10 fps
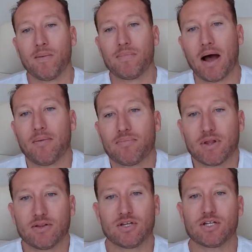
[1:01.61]

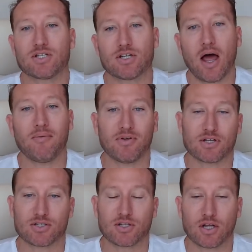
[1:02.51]
Now, this is
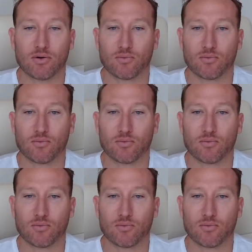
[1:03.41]
obviously